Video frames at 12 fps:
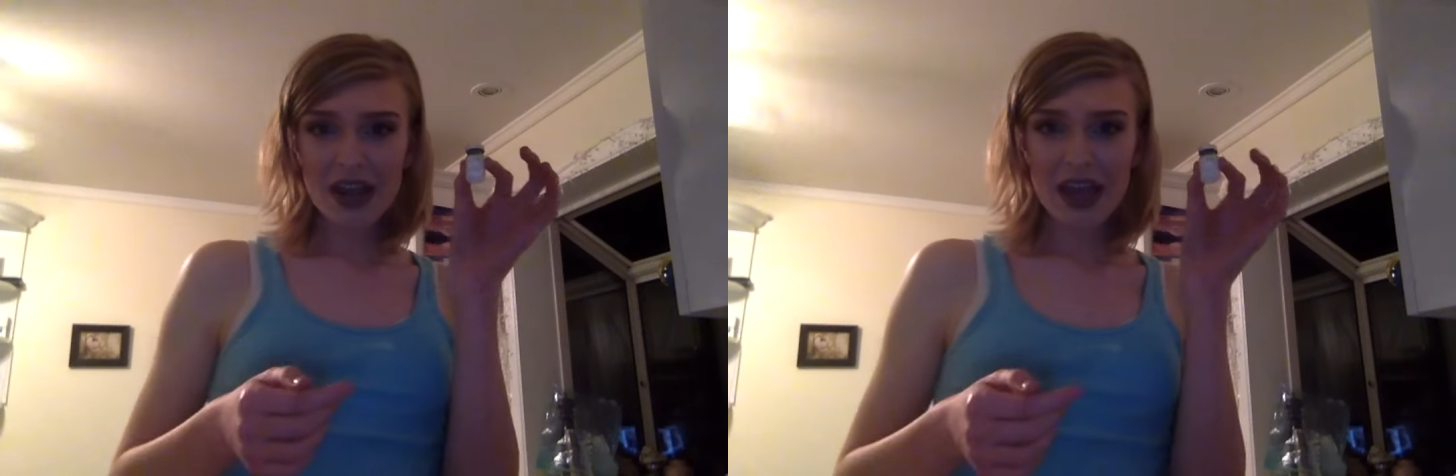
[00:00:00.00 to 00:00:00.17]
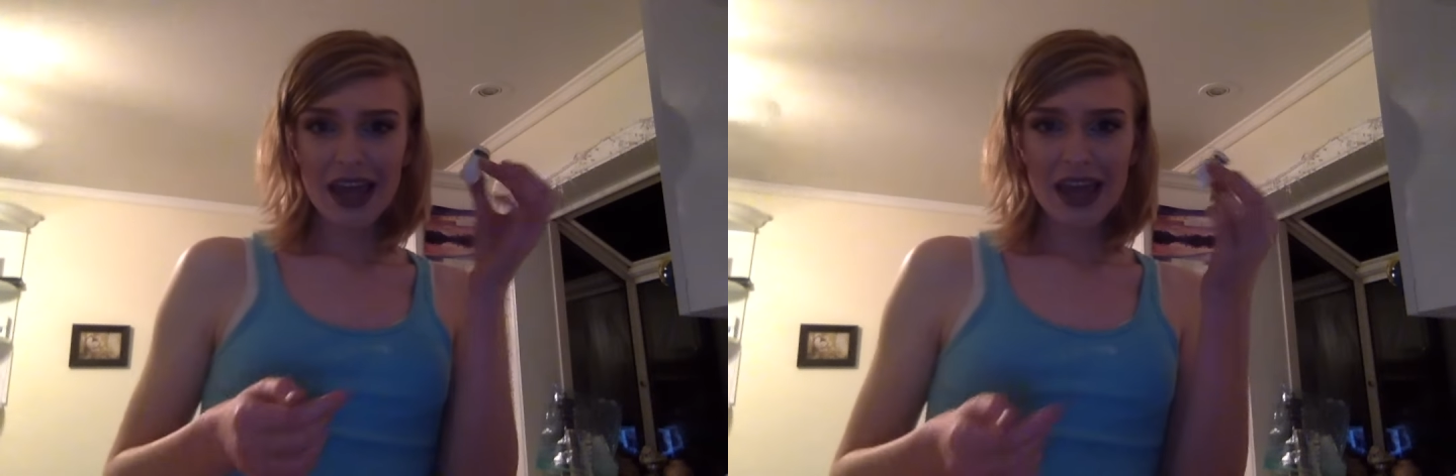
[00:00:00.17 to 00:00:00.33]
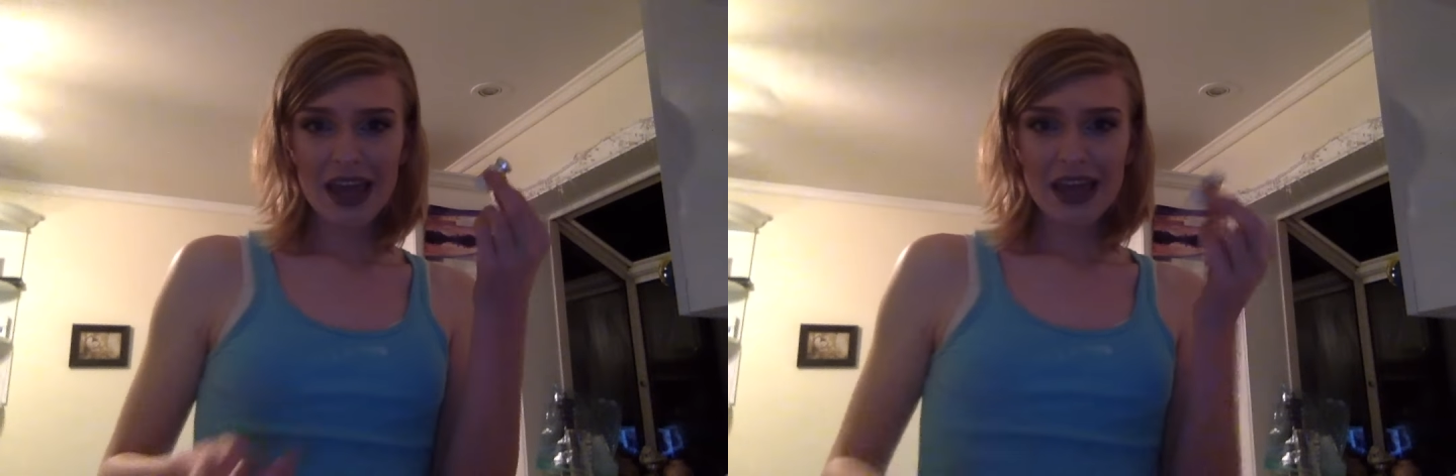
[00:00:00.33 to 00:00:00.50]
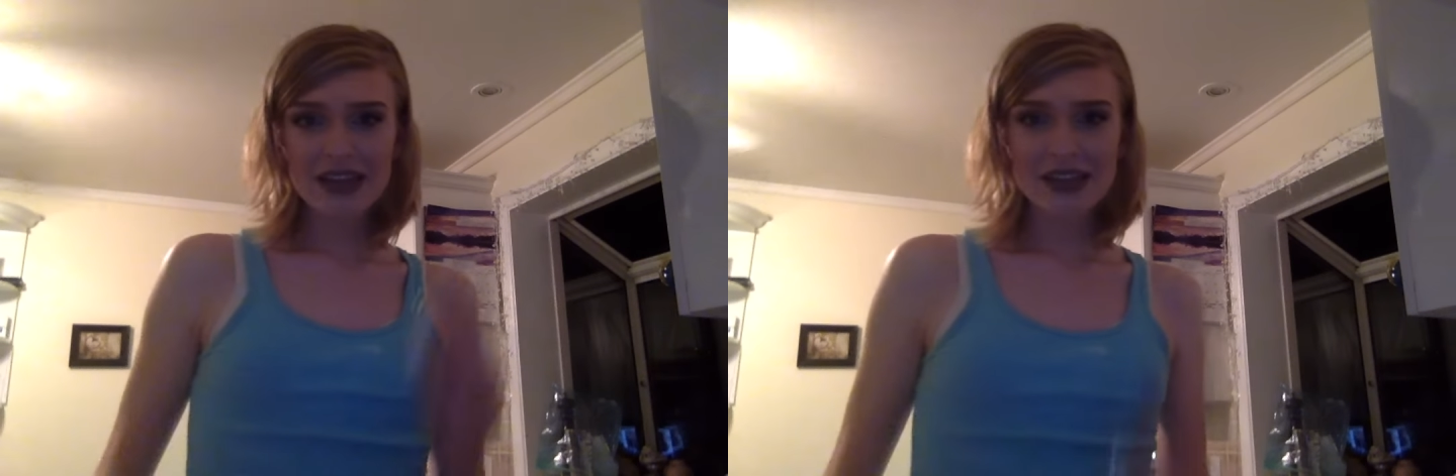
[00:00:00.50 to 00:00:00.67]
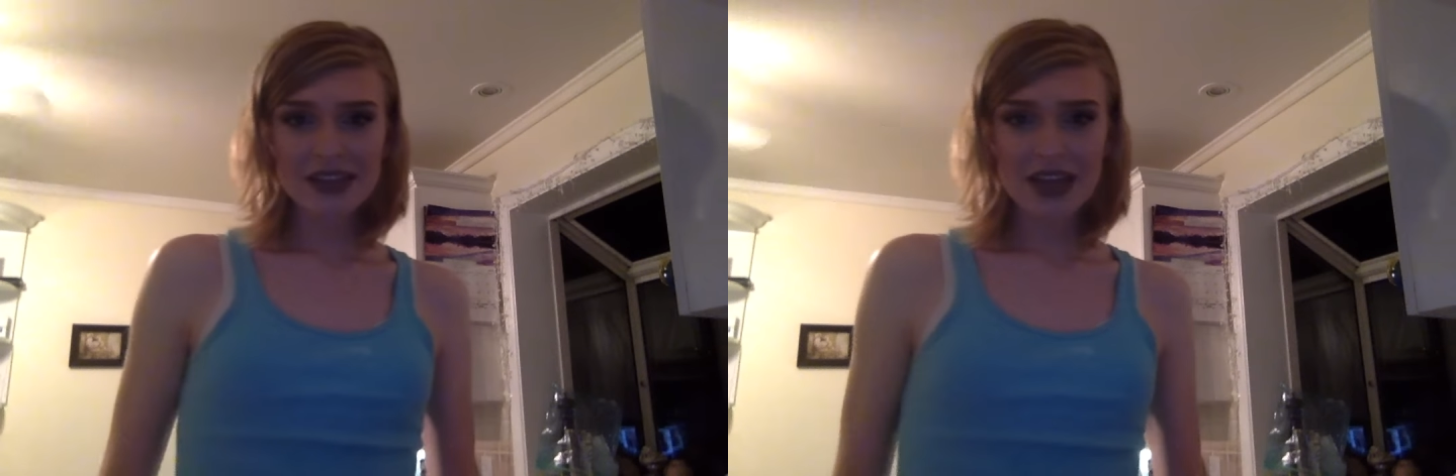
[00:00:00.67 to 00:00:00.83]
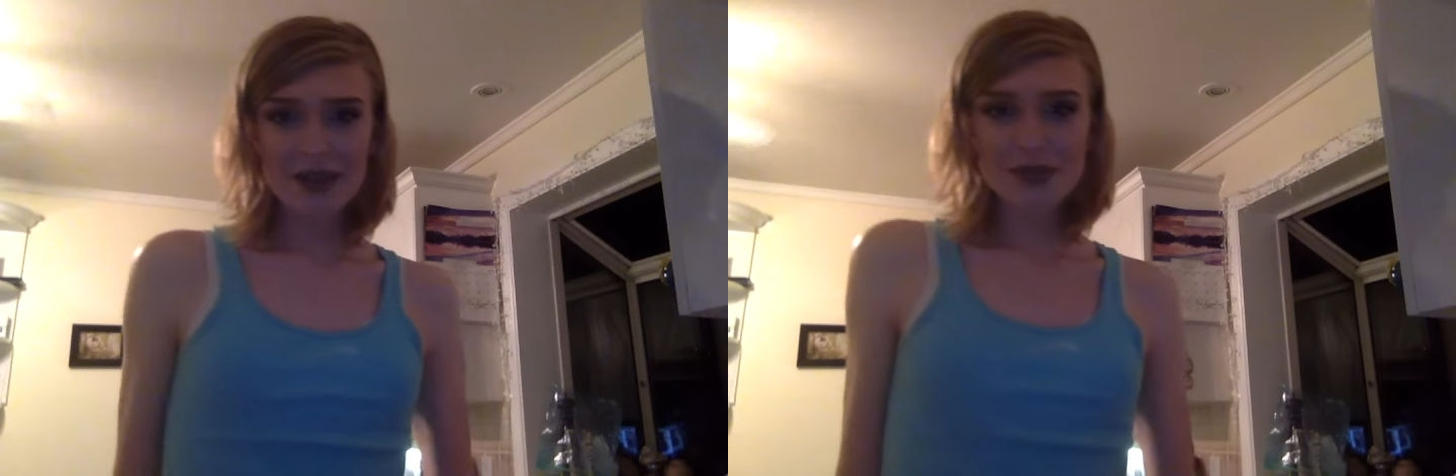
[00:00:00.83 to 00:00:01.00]

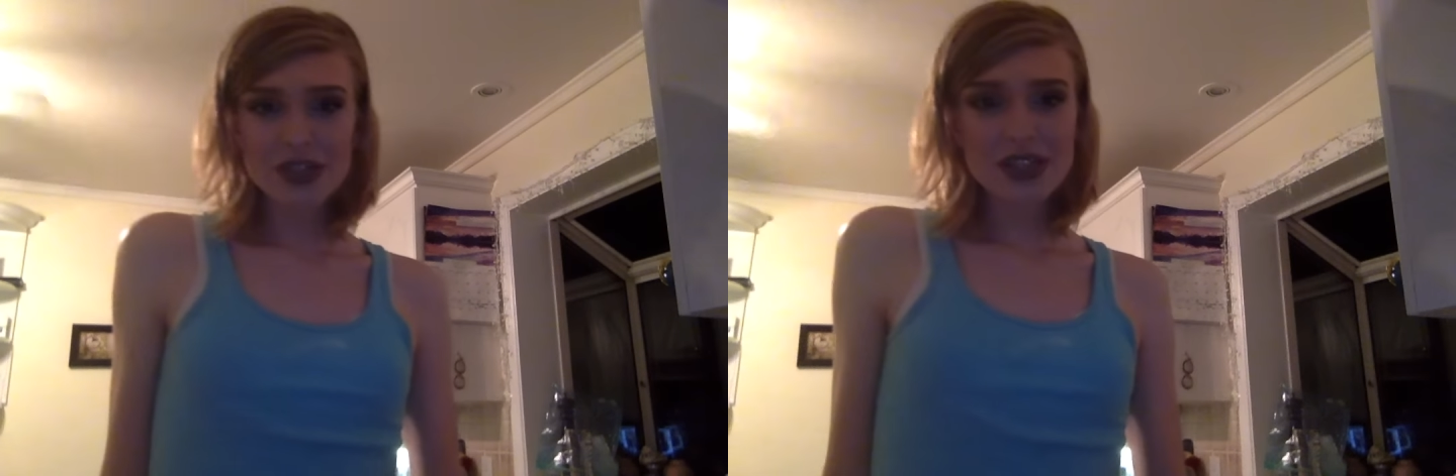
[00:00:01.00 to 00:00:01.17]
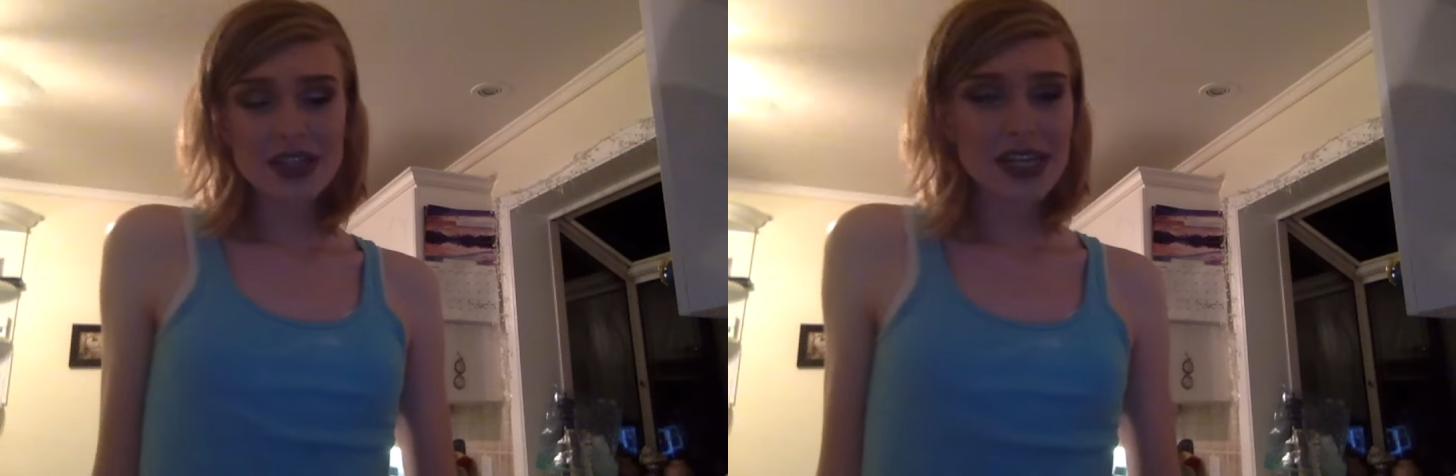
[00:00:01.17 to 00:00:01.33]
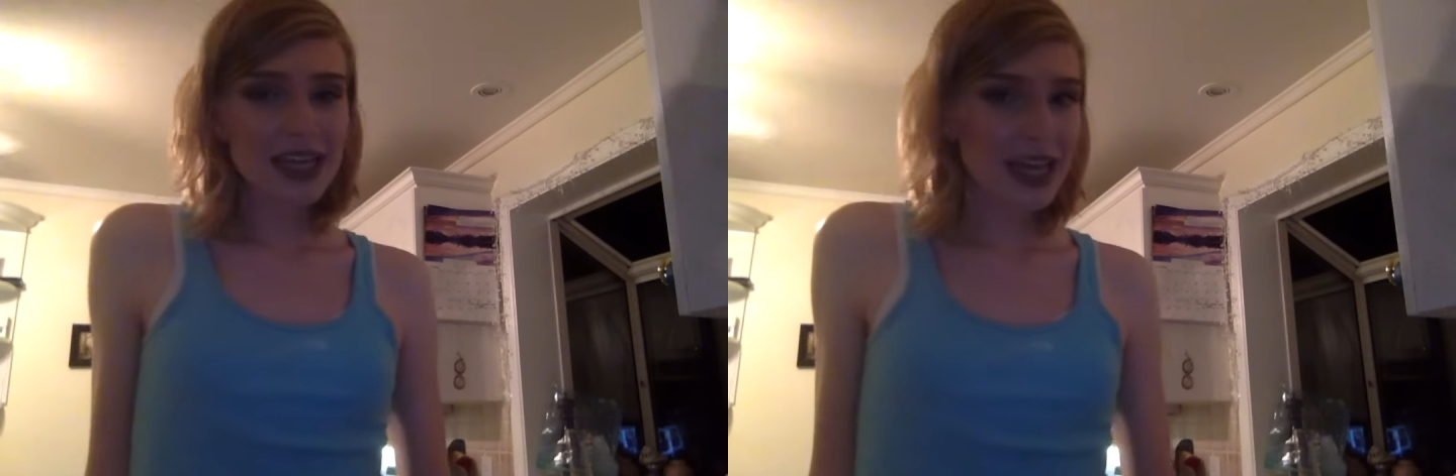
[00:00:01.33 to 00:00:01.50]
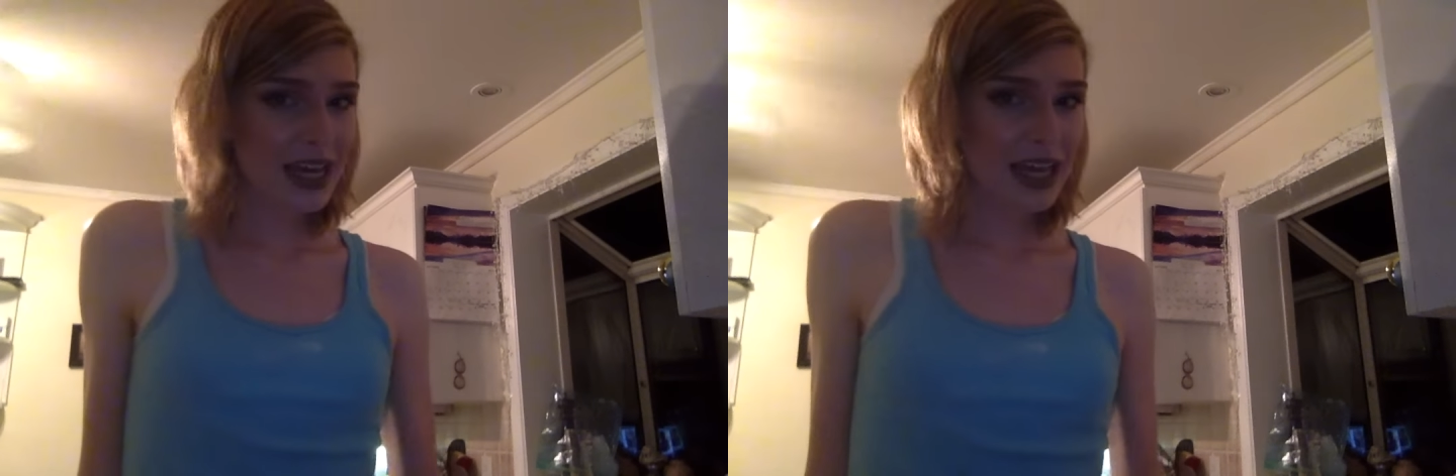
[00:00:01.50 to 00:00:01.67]
and I'm just gonna get